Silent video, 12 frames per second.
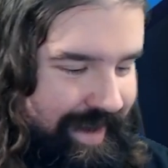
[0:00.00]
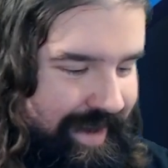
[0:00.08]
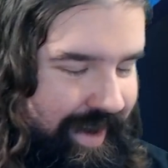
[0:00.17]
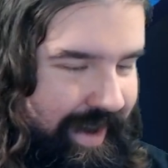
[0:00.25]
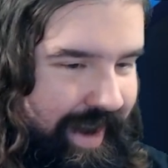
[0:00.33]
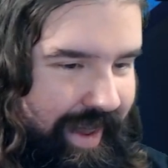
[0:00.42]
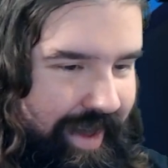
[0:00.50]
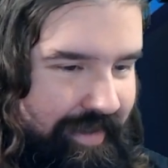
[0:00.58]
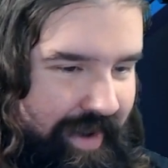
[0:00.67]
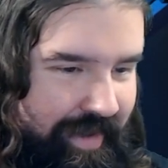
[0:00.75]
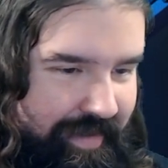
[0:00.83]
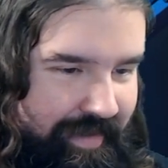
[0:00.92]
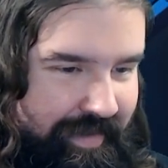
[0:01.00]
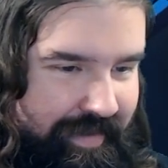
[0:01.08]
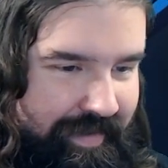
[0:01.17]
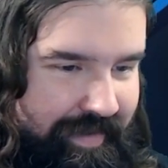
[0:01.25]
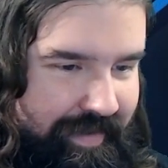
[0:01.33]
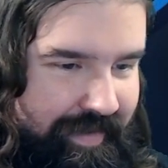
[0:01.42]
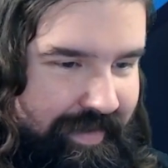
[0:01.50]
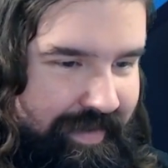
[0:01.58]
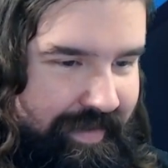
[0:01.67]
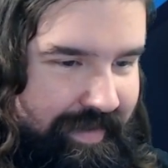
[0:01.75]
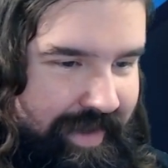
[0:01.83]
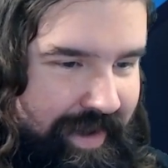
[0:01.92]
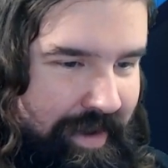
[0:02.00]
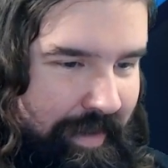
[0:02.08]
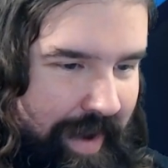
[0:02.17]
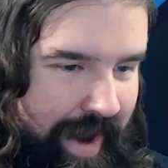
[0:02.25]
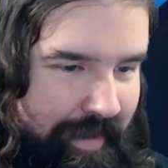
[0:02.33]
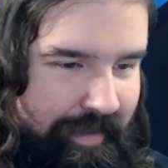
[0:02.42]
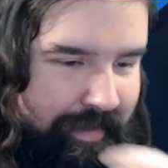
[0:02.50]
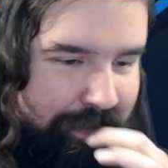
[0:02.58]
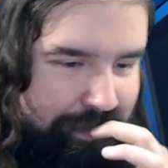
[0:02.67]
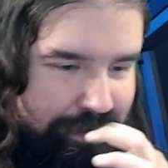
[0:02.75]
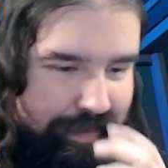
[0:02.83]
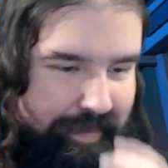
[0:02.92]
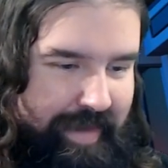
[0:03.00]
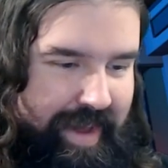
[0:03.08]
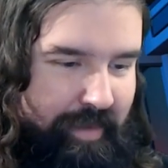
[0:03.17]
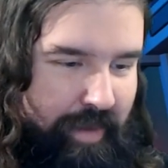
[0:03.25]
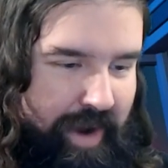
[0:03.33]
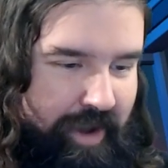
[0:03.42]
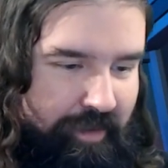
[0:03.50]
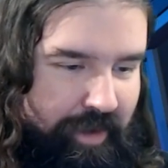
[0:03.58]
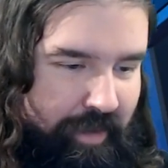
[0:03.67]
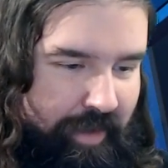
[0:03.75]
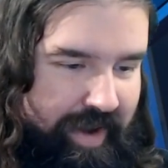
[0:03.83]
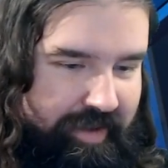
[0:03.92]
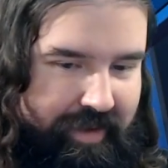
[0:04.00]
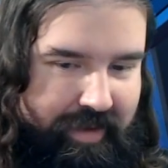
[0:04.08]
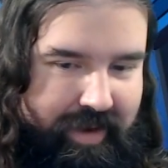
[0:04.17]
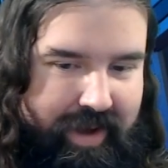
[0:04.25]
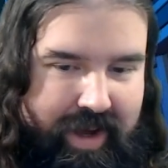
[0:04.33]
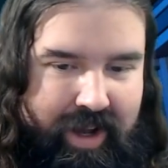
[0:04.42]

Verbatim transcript: Duncan, I love you. You know why. Everyone else will know why soon.